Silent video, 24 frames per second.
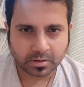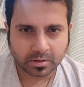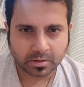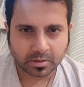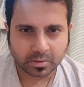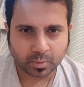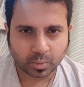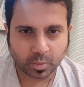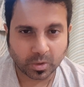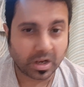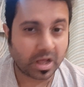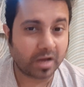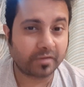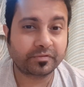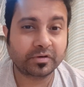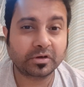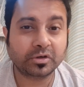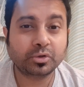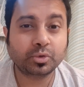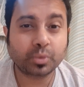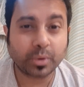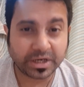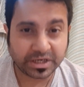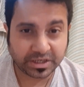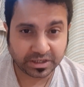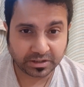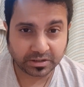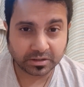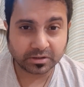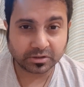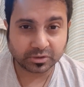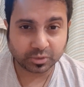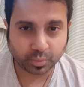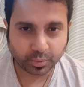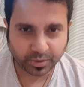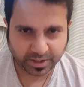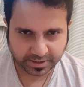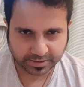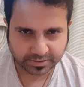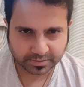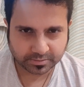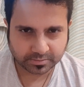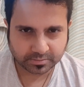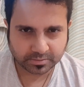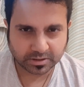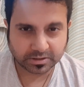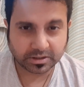Well, after 20 years' wait, the